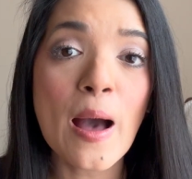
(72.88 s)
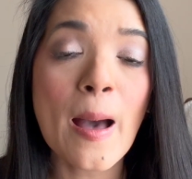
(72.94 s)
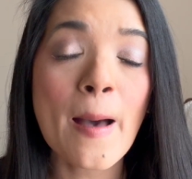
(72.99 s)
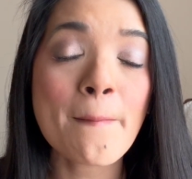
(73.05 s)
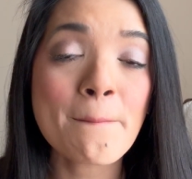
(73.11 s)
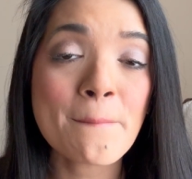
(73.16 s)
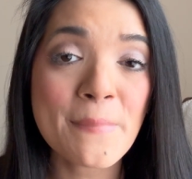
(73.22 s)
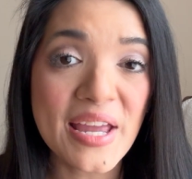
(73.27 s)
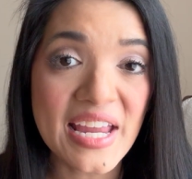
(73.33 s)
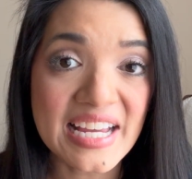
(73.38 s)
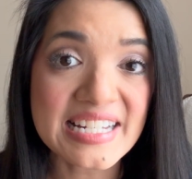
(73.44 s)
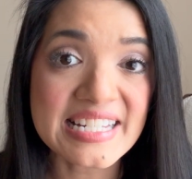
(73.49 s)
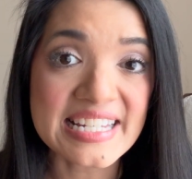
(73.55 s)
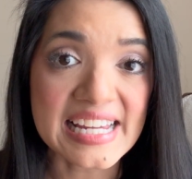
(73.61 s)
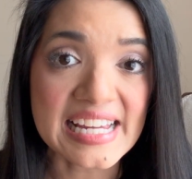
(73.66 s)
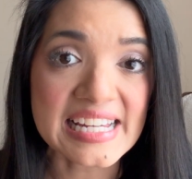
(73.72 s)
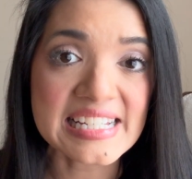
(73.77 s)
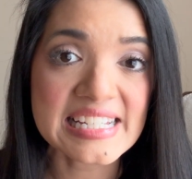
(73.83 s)

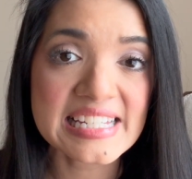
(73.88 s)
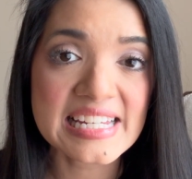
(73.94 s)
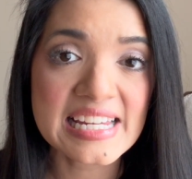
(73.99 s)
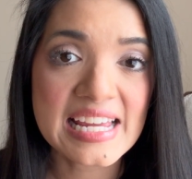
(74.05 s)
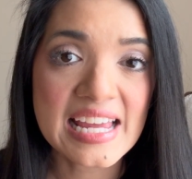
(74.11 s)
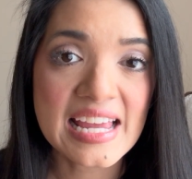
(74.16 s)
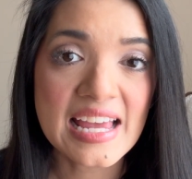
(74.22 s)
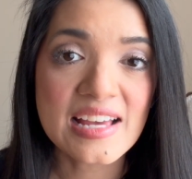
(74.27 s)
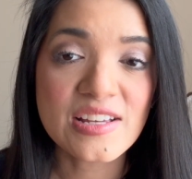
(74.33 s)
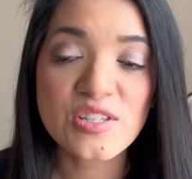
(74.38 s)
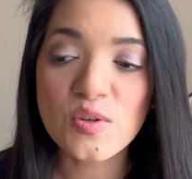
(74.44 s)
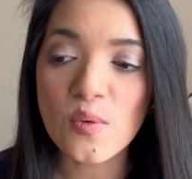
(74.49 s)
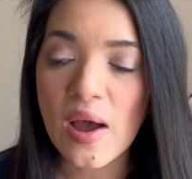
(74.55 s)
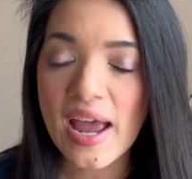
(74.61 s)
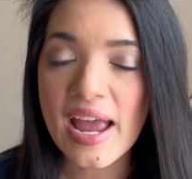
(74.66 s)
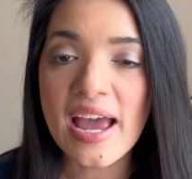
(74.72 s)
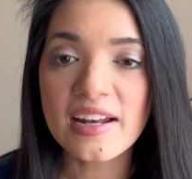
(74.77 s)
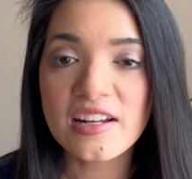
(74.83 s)
abandoned. So
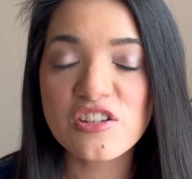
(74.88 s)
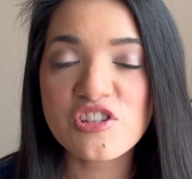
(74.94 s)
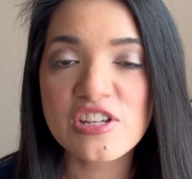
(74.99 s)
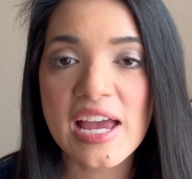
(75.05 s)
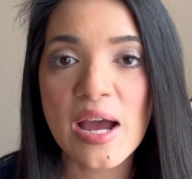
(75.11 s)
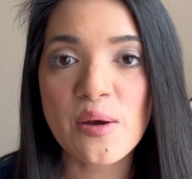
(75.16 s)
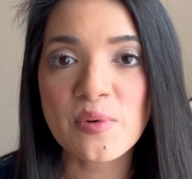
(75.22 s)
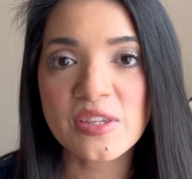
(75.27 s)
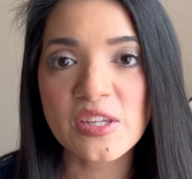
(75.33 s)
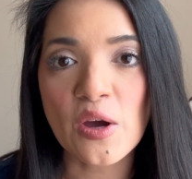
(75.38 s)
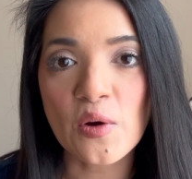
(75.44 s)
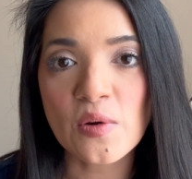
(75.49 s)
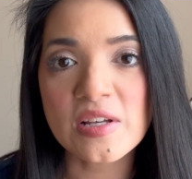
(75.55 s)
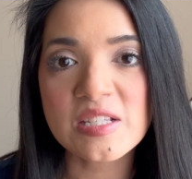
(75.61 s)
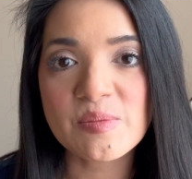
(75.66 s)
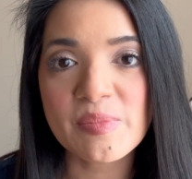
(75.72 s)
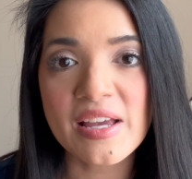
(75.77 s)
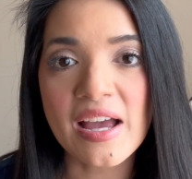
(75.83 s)
I had a chat with the
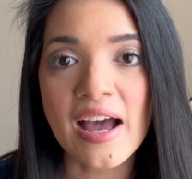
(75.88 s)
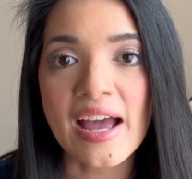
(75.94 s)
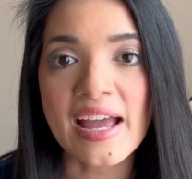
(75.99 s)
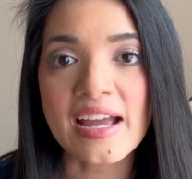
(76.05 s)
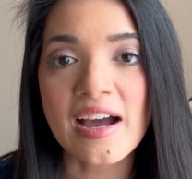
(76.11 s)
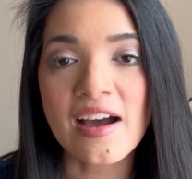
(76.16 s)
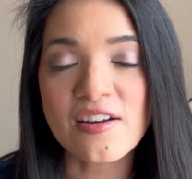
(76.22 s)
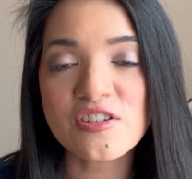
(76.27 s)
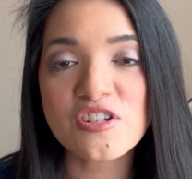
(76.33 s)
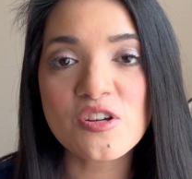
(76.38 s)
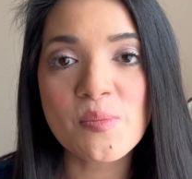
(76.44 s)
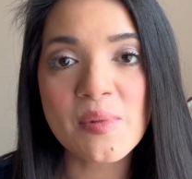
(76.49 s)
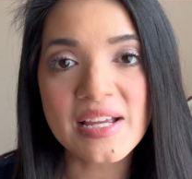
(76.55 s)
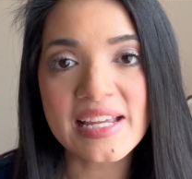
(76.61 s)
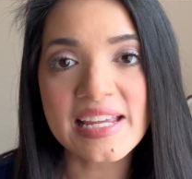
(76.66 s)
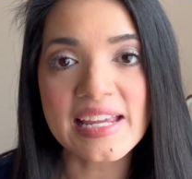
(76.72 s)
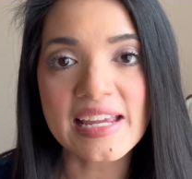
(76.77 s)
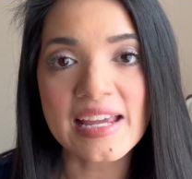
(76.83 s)
OSBI, Hunter
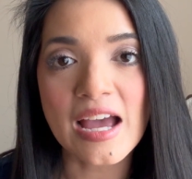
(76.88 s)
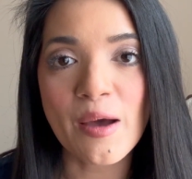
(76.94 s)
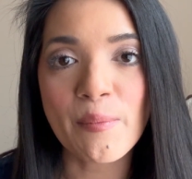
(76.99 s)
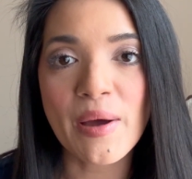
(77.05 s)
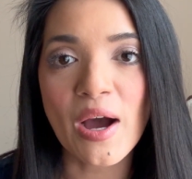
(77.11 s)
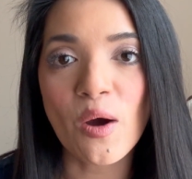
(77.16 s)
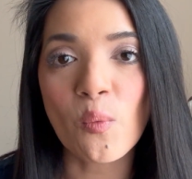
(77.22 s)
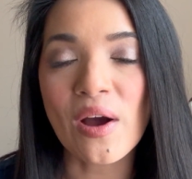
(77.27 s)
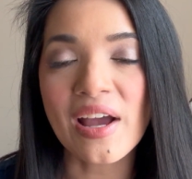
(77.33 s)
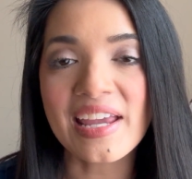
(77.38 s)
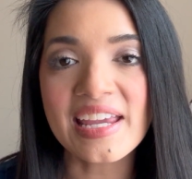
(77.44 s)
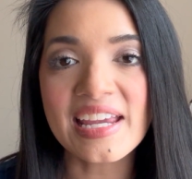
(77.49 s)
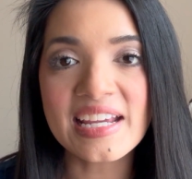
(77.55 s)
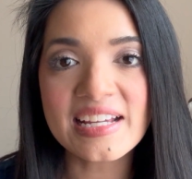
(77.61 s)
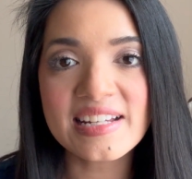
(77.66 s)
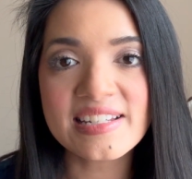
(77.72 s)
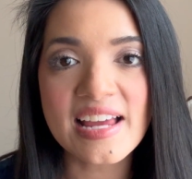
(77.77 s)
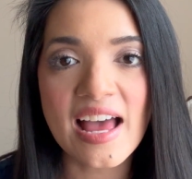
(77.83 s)
McKee, about what
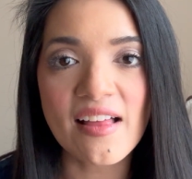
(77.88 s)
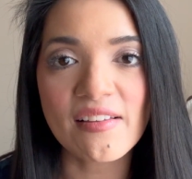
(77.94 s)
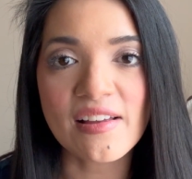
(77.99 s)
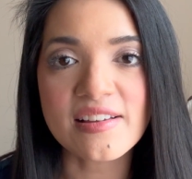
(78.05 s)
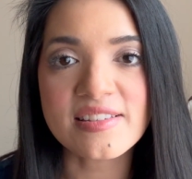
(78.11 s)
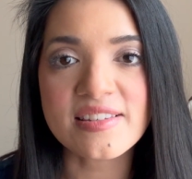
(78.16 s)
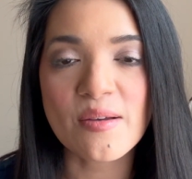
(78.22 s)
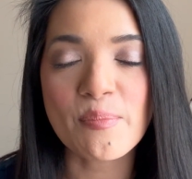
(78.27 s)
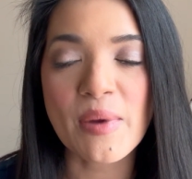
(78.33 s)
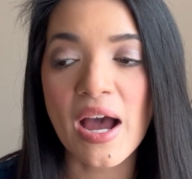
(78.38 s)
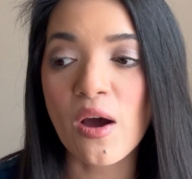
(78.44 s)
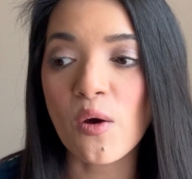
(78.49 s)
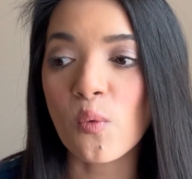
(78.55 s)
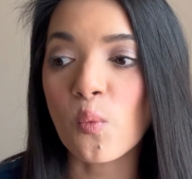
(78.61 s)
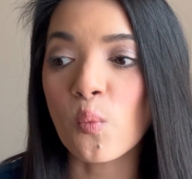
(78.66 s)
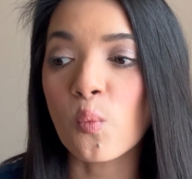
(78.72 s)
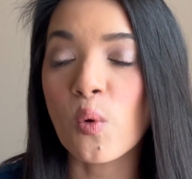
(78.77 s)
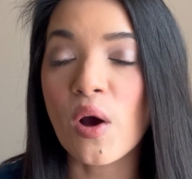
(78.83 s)
he can tell us
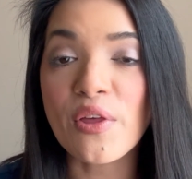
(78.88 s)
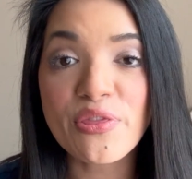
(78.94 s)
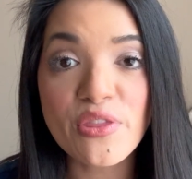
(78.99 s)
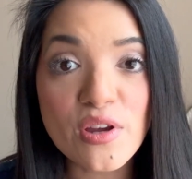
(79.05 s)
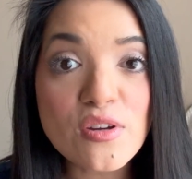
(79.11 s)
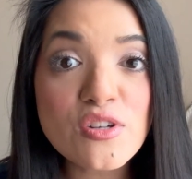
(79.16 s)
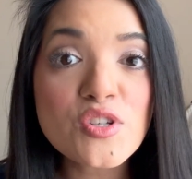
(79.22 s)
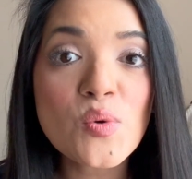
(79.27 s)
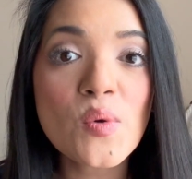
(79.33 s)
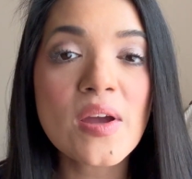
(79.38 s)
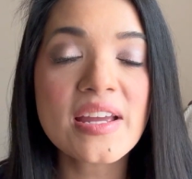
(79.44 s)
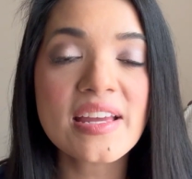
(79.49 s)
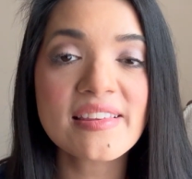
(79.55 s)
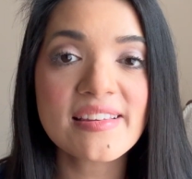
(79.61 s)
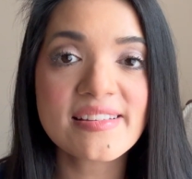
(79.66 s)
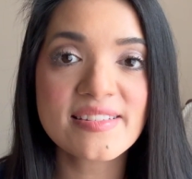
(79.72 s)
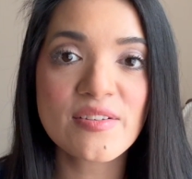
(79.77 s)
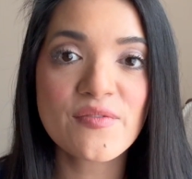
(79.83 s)
about what they're doing
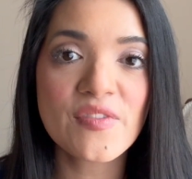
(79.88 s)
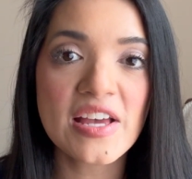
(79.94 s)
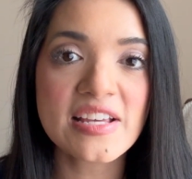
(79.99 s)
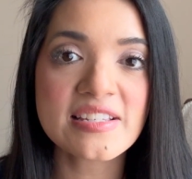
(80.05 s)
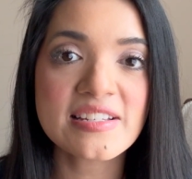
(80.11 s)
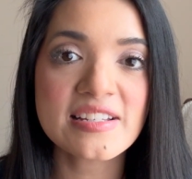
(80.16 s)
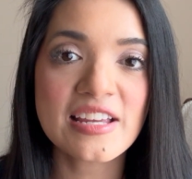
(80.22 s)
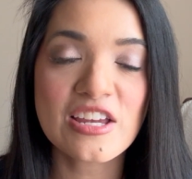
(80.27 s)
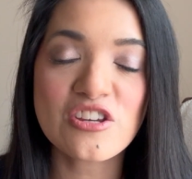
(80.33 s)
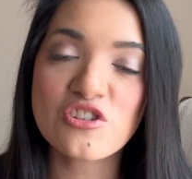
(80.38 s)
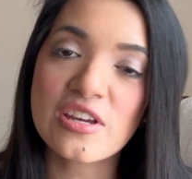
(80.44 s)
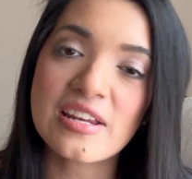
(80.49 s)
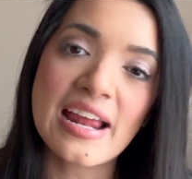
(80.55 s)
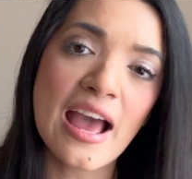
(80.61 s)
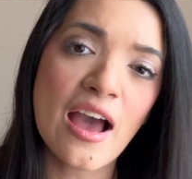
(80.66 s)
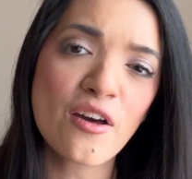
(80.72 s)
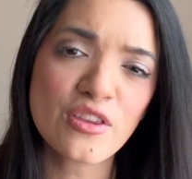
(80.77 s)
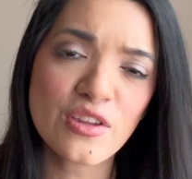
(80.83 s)
in this
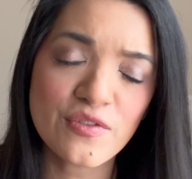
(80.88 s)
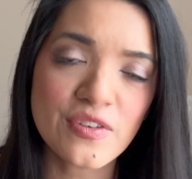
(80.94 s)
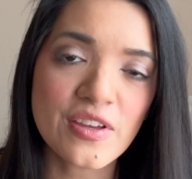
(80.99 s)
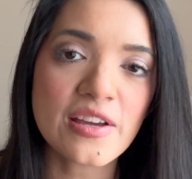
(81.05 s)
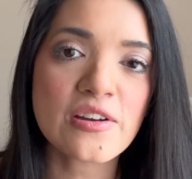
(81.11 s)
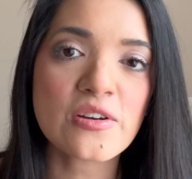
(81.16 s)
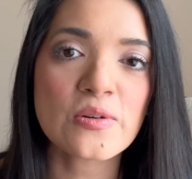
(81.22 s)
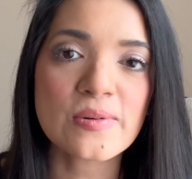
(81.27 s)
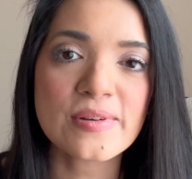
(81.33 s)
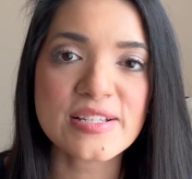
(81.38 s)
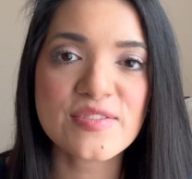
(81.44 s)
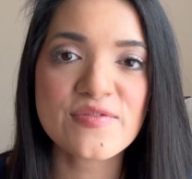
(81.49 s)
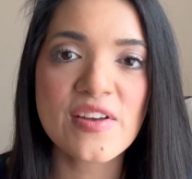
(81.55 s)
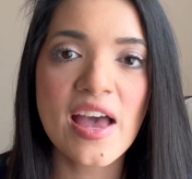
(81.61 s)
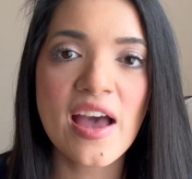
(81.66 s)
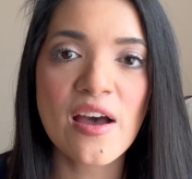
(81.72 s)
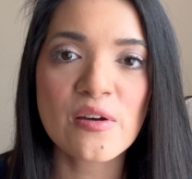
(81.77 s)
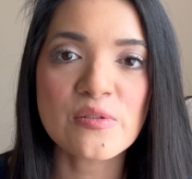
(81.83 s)
investigation, how the vehicle is
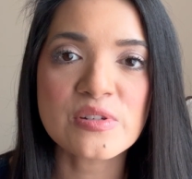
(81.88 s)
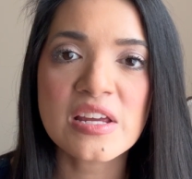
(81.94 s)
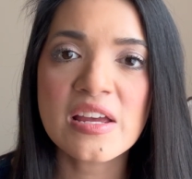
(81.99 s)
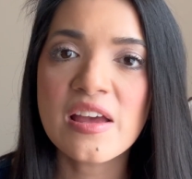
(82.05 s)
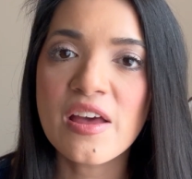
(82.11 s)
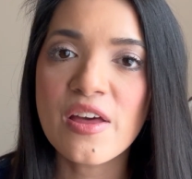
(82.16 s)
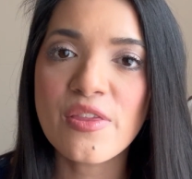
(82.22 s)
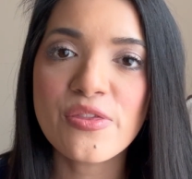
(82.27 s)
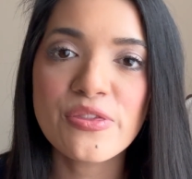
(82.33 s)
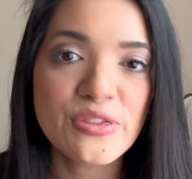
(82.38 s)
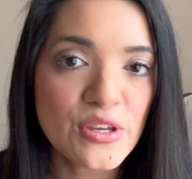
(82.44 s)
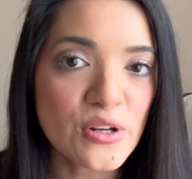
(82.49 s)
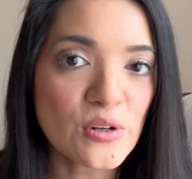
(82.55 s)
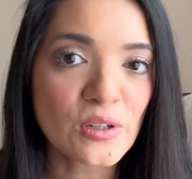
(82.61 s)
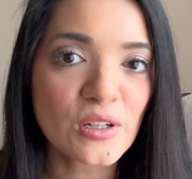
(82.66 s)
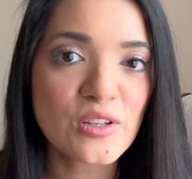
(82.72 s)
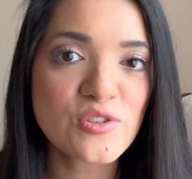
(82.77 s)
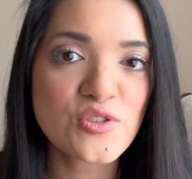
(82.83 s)
found,
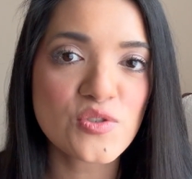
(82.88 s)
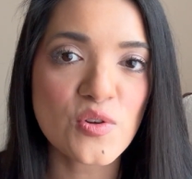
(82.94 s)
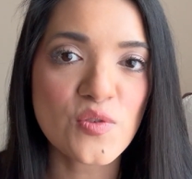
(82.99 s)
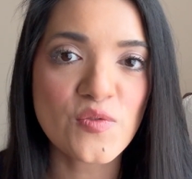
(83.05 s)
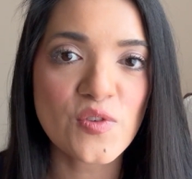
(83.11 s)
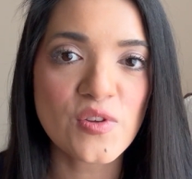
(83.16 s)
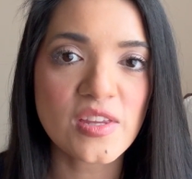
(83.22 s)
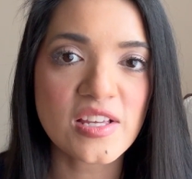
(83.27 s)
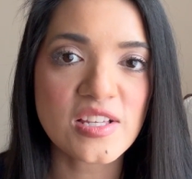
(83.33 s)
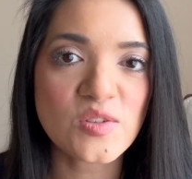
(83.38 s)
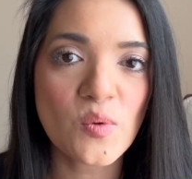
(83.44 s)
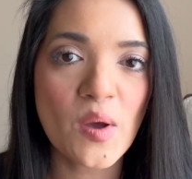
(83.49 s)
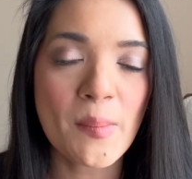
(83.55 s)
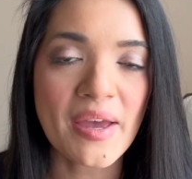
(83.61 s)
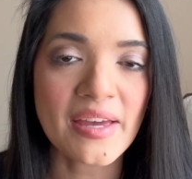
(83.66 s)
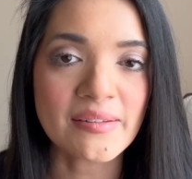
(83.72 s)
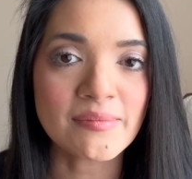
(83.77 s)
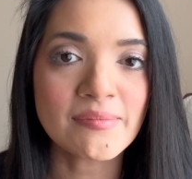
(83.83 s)
their concern for these
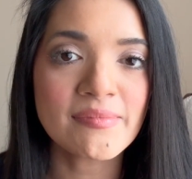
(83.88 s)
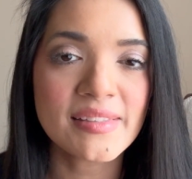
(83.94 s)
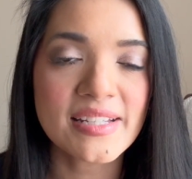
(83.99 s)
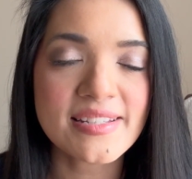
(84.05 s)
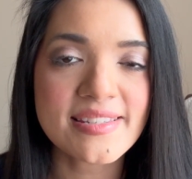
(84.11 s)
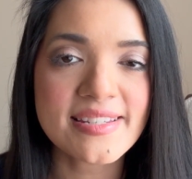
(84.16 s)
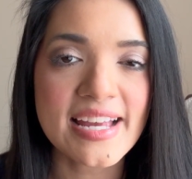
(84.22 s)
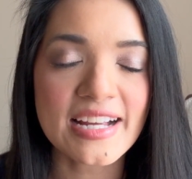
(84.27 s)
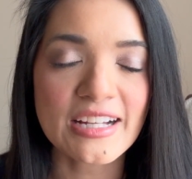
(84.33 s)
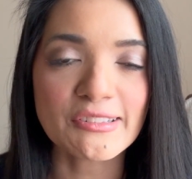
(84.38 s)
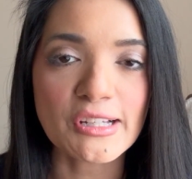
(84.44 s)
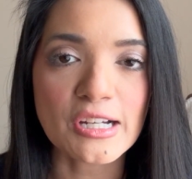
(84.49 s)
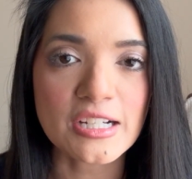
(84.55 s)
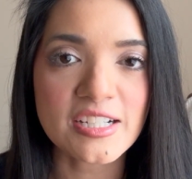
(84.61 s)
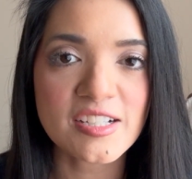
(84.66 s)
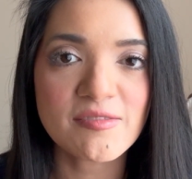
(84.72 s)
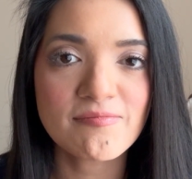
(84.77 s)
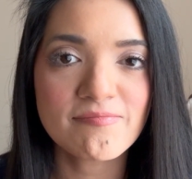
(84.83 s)
women. Let's take a look.